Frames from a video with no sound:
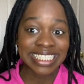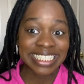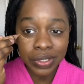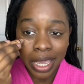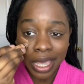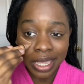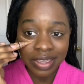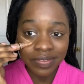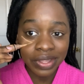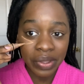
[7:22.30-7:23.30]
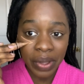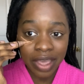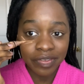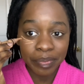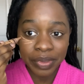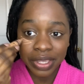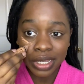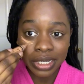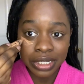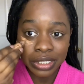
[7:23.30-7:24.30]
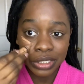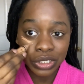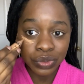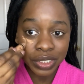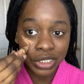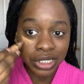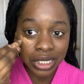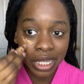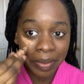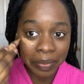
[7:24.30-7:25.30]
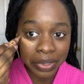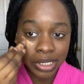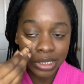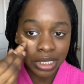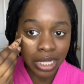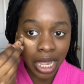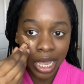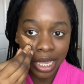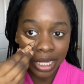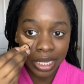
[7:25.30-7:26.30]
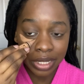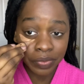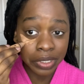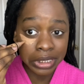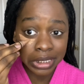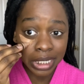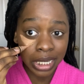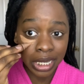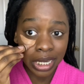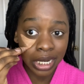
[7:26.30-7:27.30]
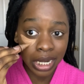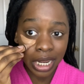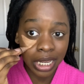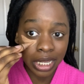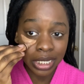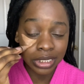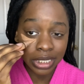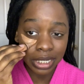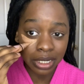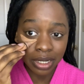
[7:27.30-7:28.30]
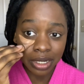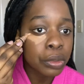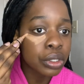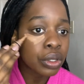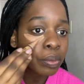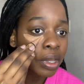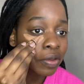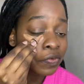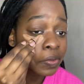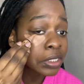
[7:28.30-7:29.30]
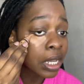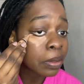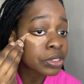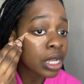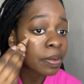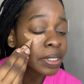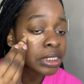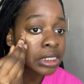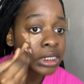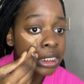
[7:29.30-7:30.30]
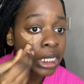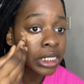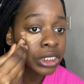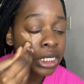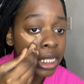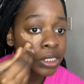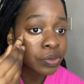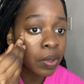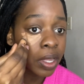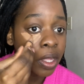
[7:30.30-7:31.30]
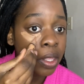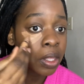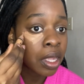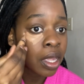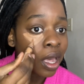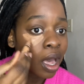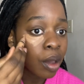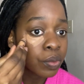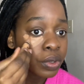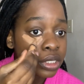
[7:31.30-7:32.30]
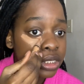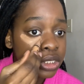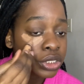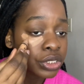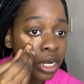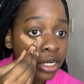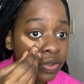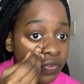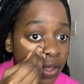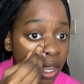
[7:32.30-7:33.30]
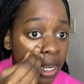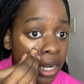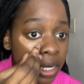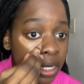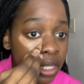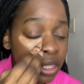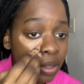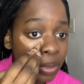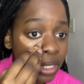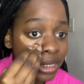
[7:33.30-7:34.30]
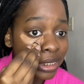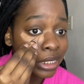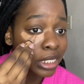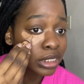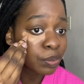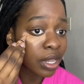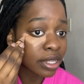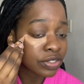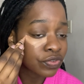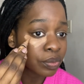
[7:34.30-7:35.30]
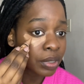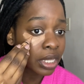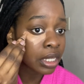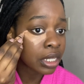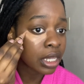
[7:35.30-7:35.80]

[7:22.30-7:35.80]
So yeah, even though I've been switching companies a lot, like in real estate and in, my full-time job as a leasing agent as well, I'm really just trying to find the place that's best for me.